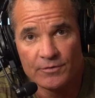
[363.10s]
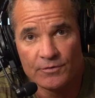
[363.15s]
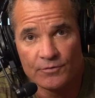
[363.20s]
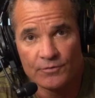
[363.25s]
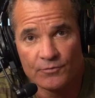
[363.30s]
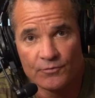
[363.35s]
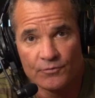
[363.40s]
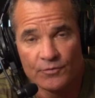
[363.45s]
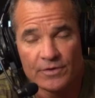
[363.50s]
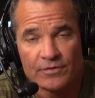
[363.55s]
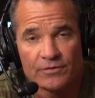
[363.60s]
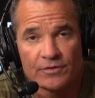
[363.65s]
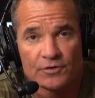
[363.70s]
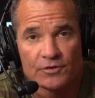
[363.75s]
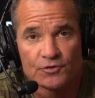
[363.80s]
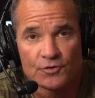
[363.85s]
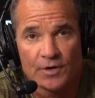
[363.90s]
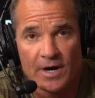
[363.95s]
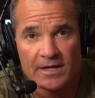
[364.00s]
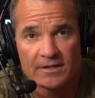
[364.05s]
it with
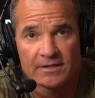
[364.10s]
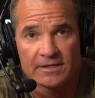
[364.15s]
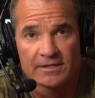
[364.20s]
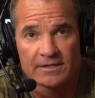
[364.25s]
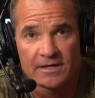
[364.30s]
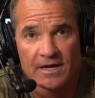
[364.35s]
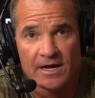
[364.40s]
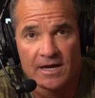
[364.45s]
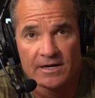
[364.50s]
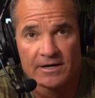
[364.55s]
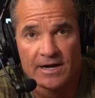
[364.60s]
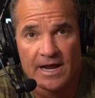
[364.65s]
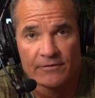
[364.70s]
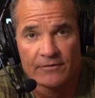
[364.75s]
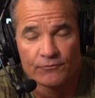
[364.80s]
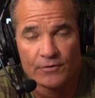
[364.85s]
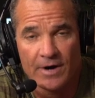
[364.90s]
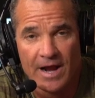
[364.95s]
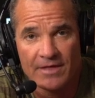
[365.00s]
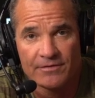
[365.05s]
the trilene knot
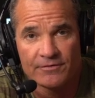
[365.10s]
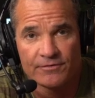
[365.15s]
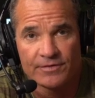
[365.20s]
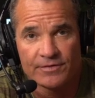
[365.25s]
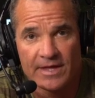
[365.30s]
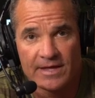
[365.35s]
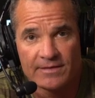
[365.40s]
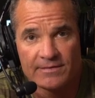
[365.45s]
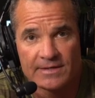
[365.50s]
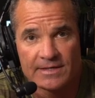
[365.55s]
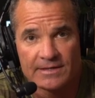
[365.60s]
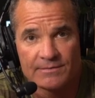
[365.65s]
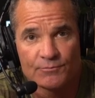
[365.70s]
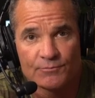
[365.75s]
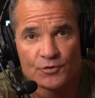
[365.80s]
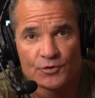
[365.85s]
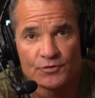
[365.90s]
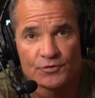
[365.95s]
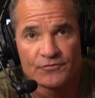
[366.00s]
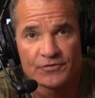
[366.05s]
rather than the
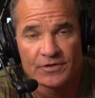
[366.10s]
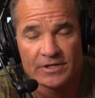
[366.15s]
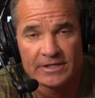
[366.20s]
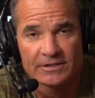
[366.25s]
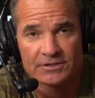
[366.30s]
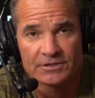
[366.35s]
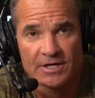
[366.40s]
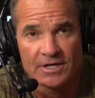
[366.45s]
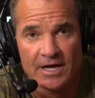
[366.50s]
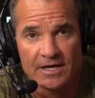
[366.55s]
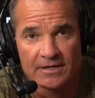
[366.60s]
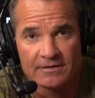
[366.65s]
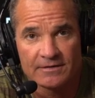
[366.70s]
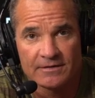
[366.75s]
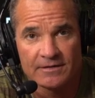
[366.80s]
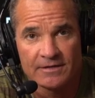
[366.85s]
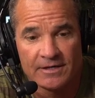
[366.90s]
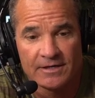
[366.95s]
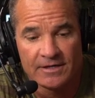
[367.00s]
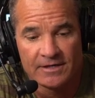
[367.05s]
improved clinch
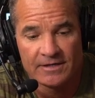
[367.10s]
knot.